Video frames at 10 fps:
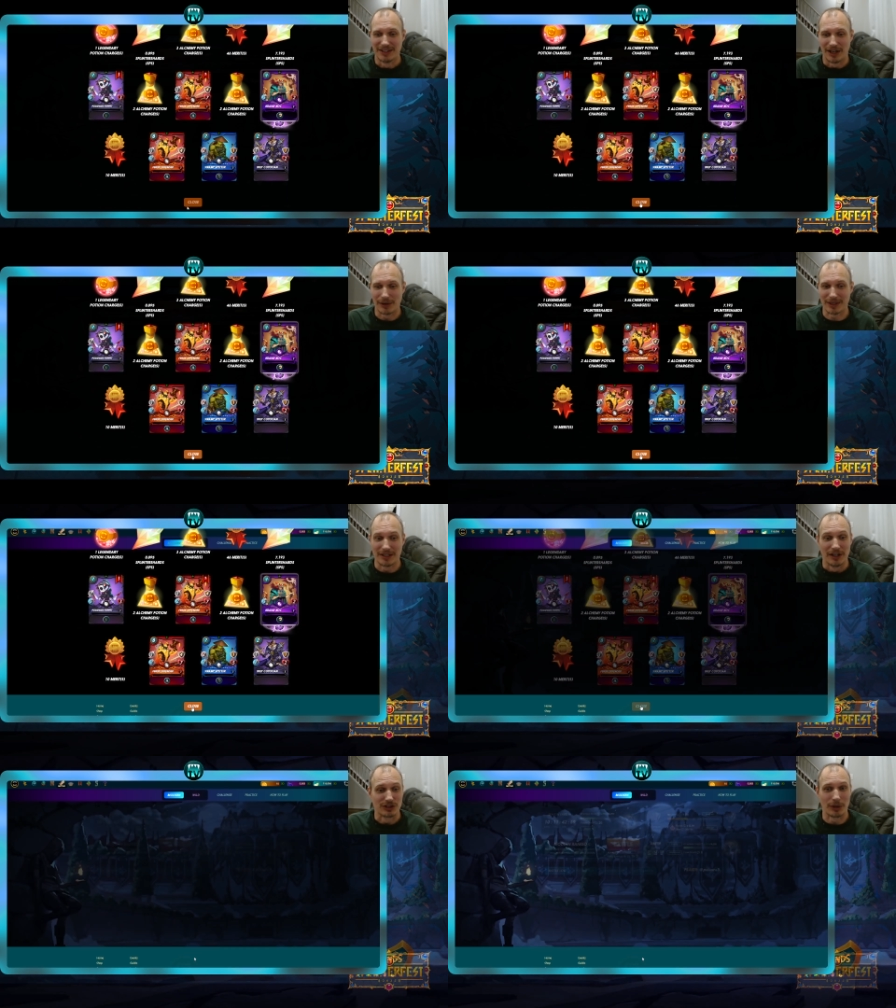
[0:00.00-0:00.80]
All right,
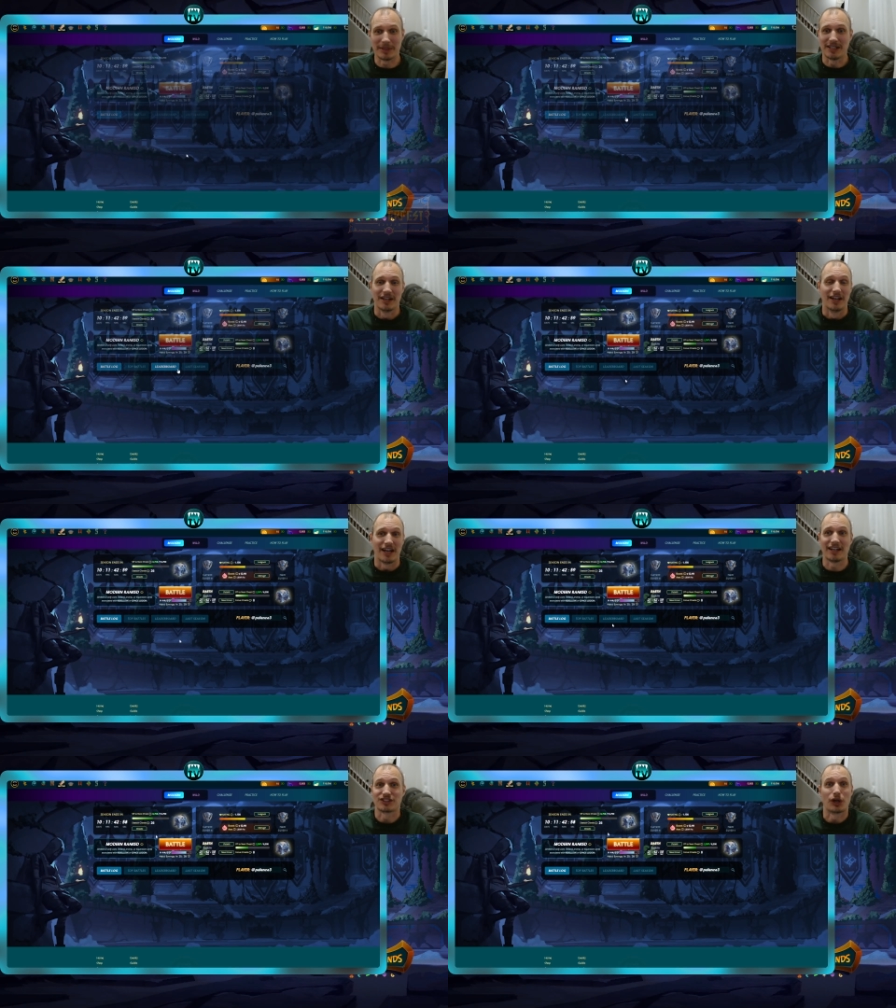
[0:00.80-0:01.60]
so I mean,
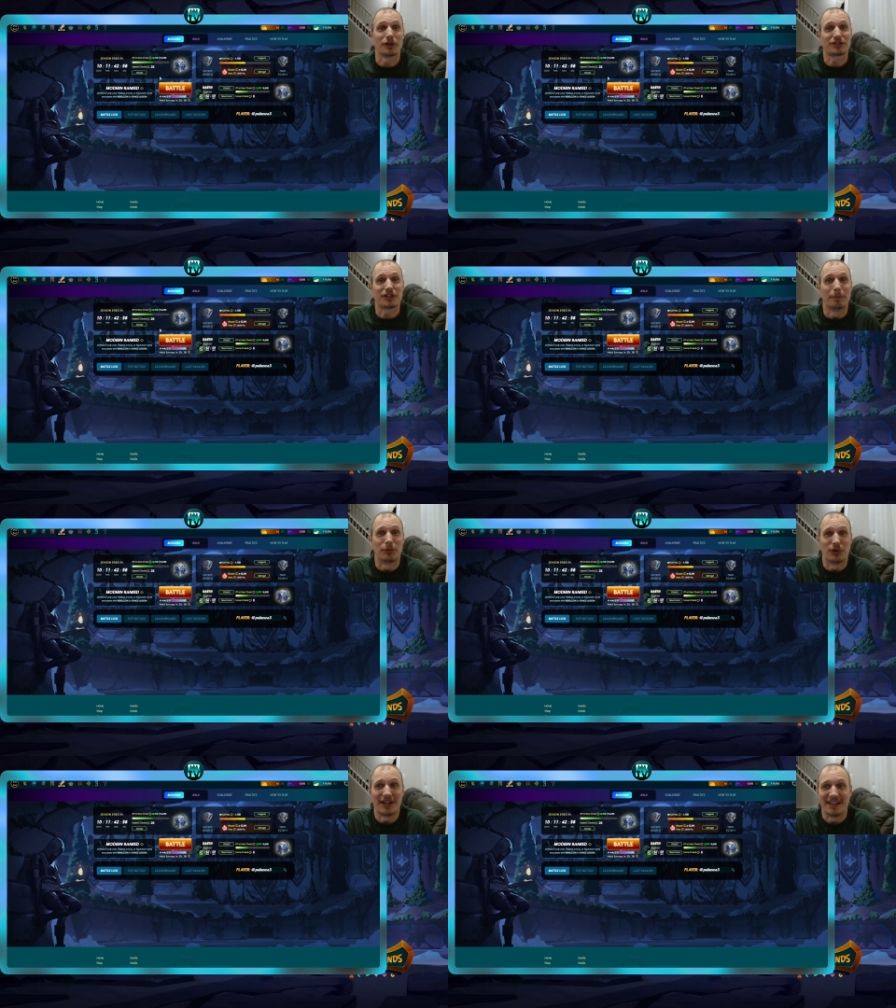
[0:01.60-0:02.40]
hey, it's hard to
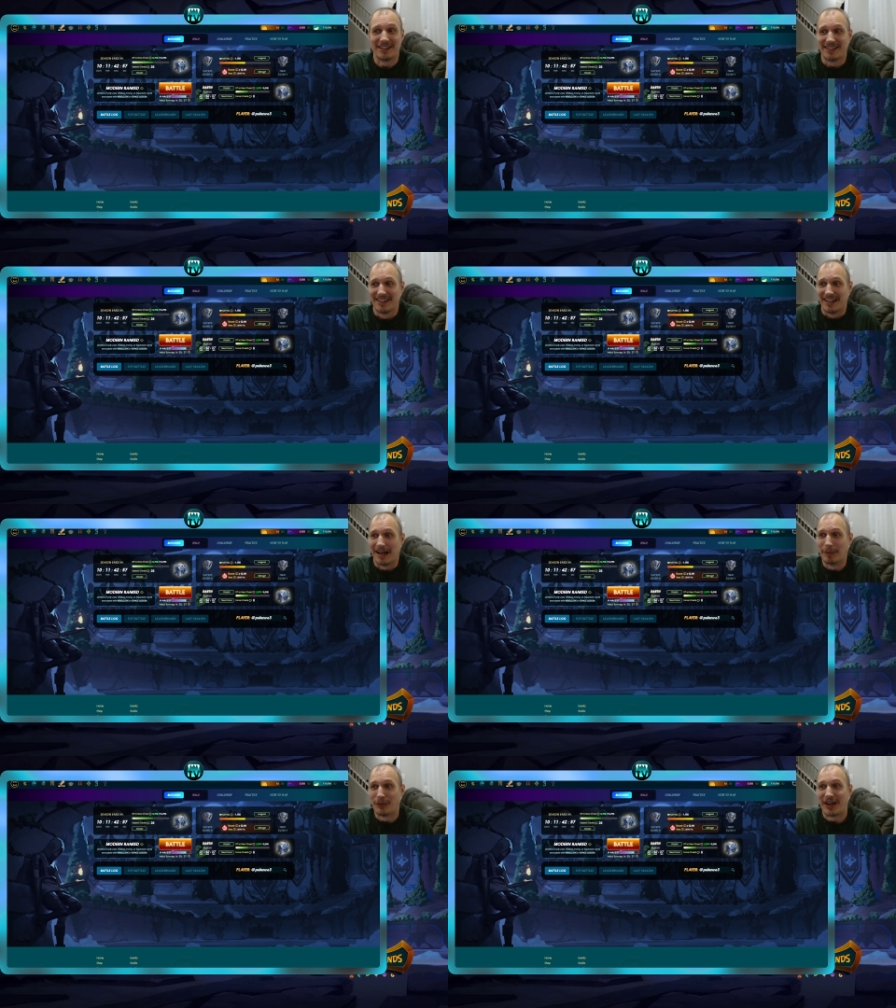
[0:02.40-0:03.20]
complain
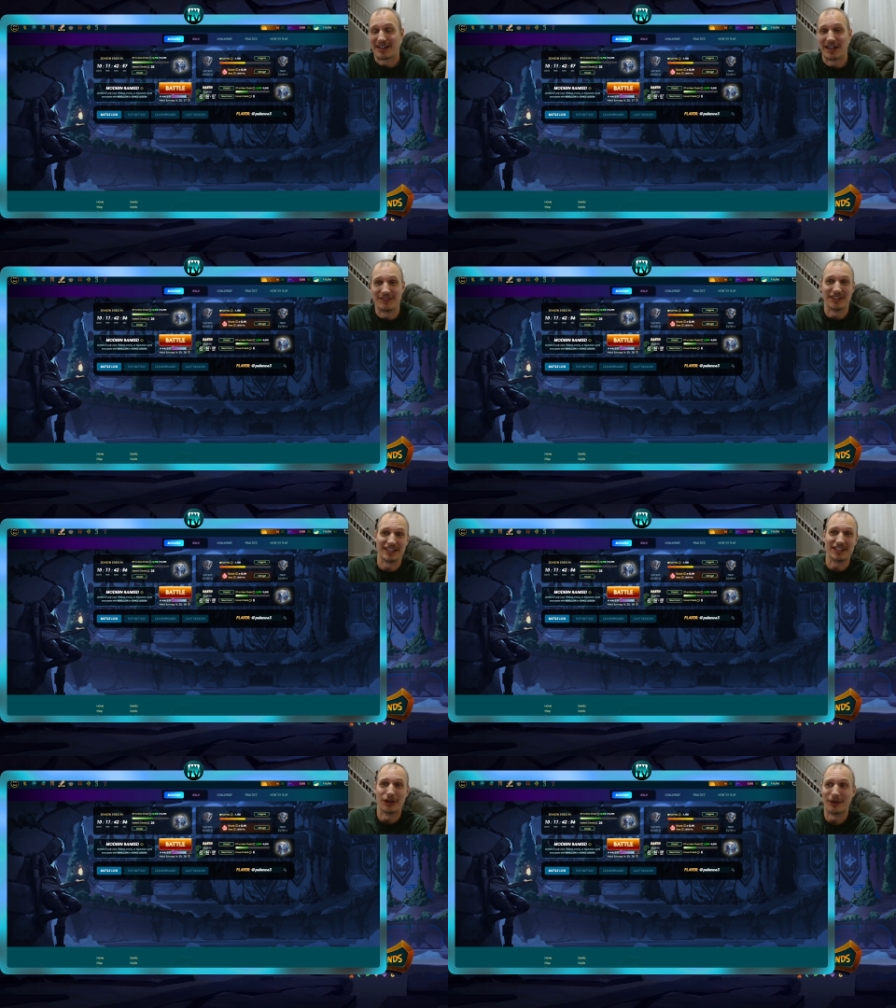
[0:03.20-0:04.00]
about that kind of an
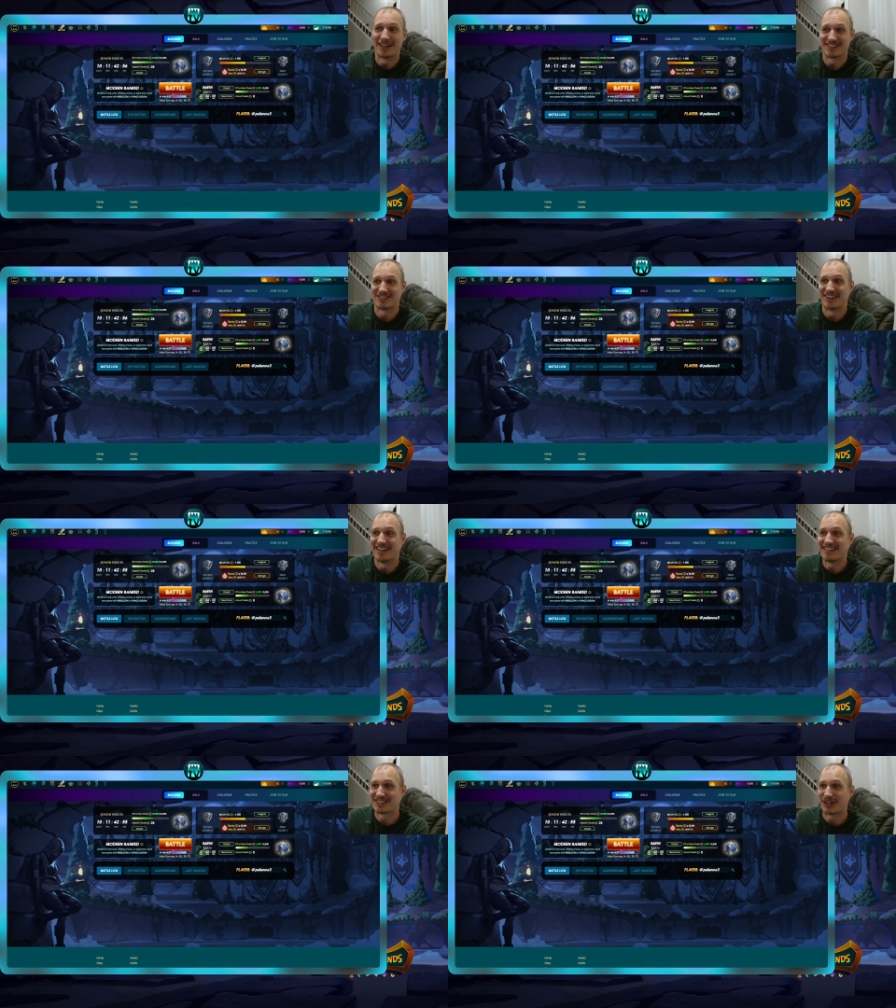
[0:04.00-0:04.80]
EOS,
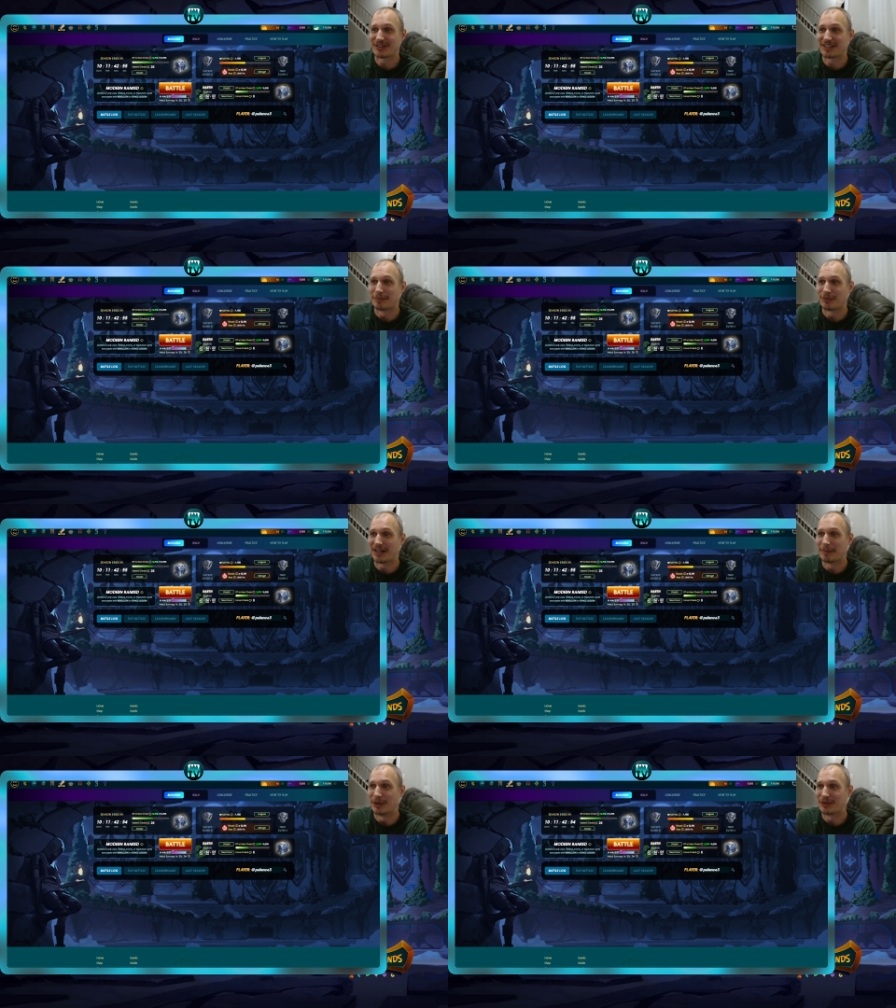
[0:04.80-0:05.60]
right? It's hard to
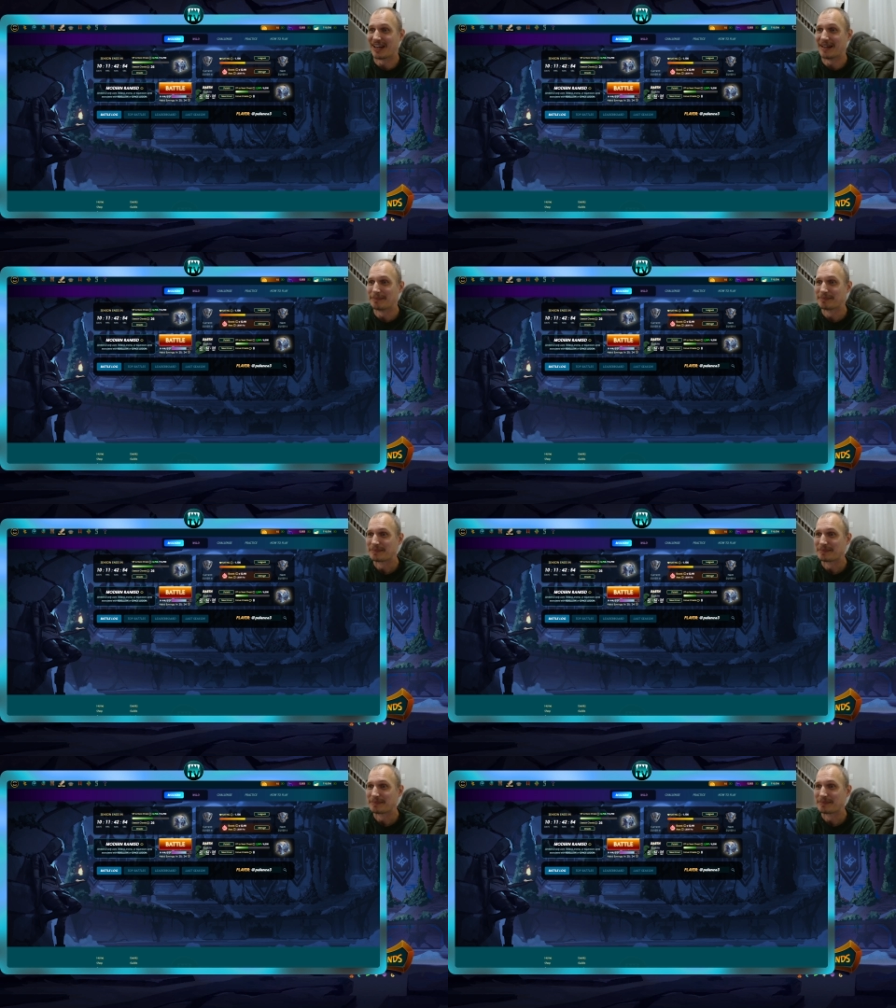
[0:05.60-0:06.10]
complain about that.